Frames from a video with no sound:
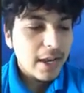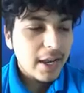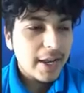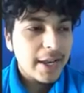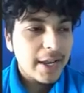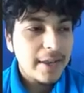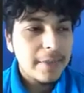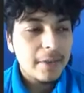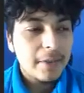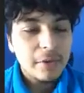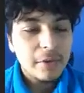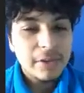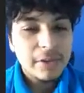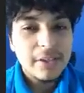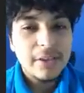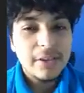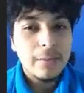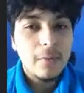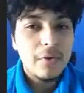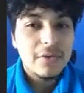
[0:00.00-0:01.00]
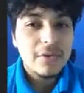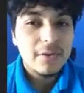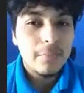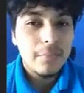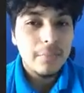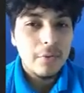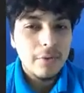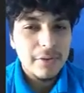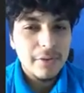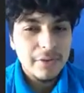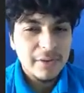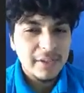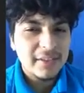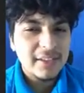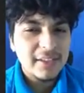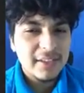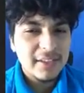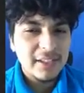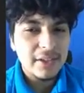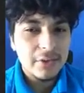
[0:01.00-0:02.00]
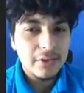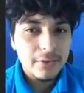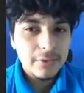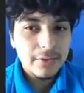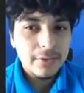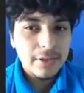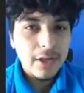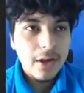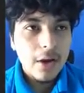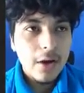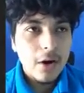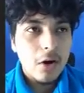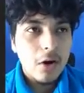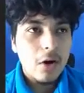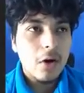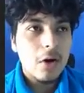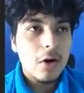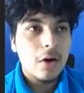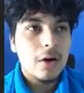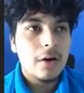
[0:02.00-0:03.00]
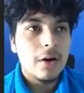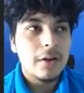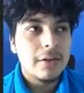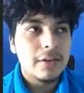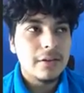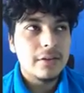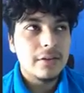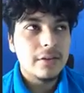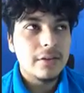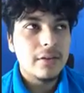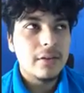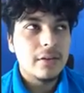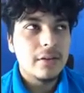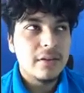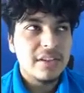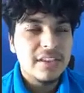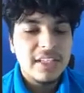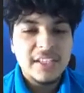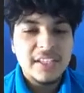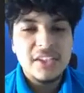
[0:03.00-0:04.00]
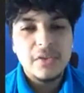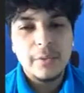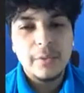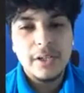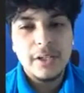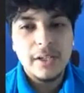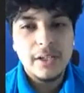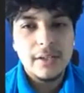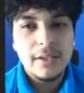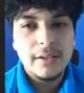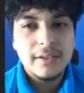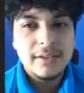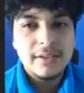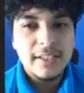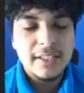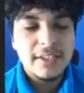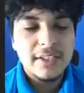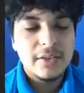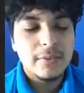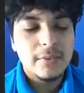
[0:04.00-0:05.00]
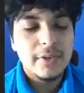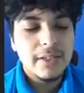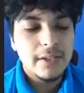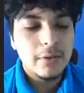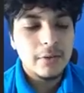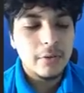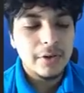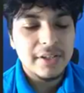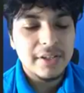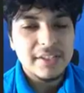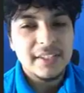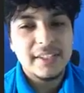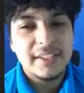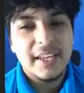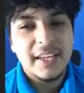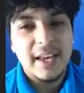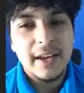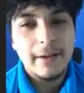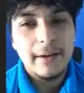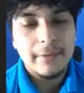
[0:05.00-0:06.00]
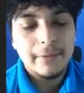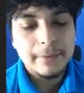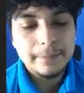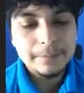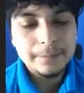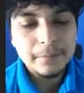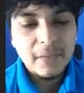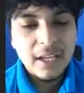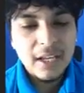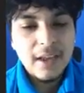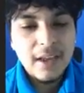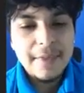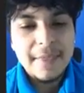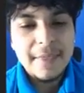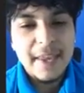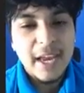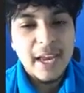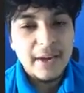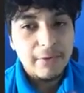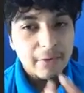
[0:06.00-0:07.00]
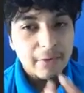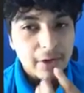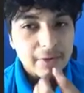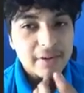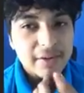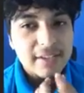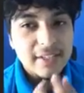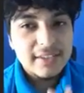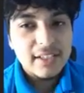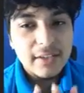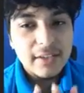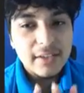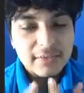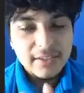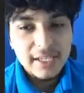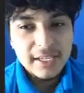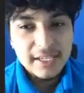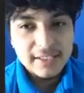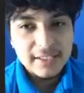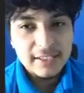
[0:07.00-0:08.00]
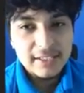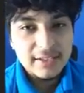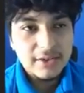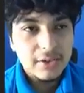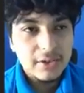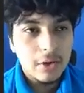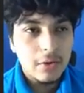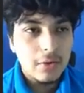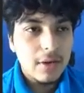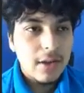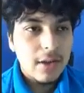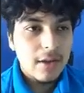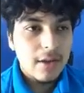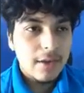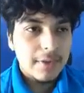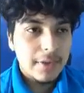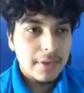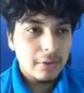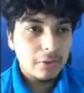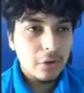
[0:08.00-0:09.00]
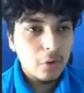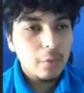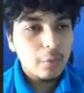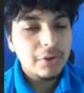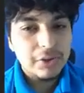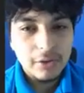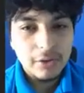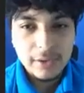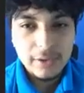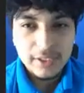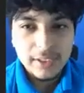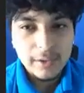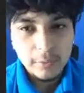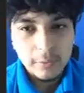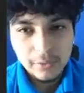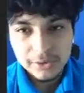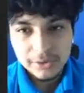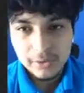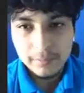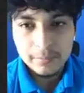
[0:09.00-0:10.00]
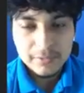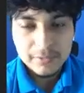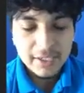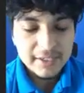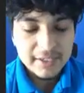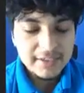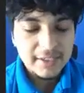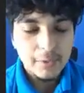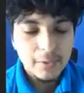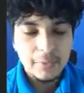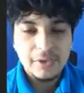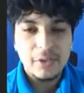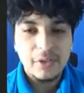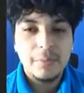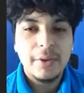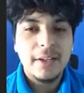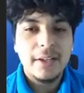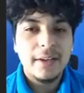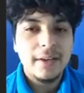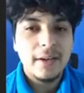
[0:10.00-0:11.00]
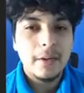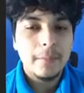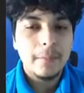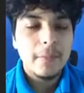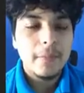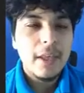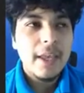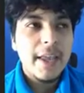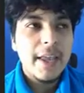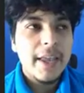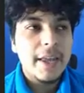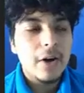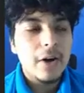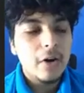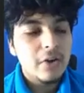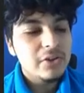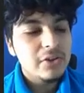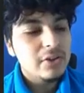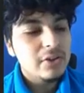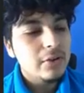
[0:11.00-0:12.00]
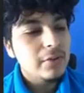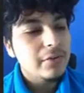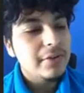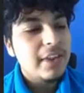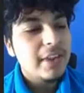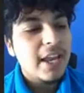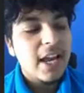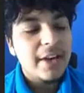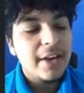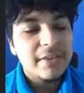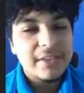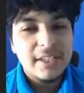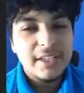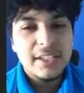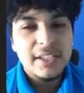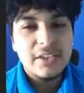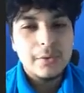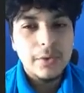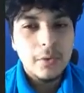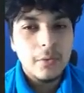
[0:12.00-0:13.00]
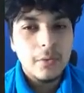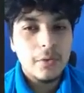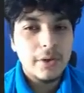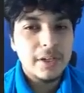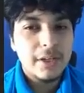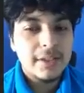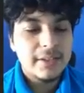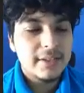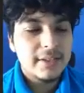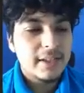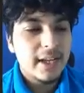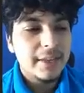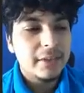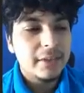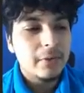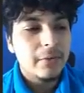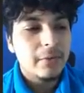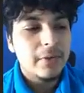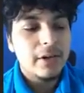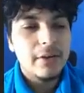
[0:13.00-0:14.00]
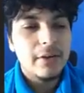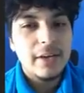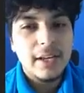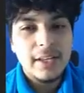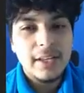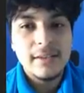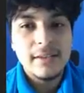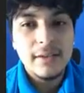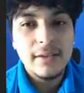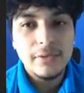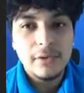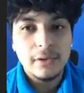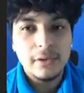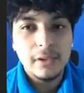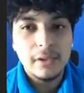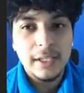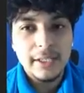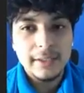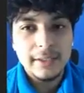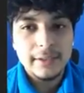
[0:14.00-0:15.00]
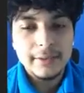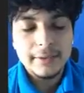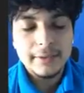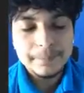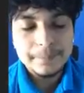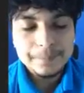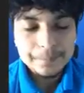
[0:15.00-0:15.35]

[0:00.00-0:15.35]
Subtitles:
And really the most important thing that they use are sensory organs that they have. They have very sensitive tasting, so they'll know what they're eating, what they're tasting, and what they're picking up. And also they have sensory organs at the very ends of their legs.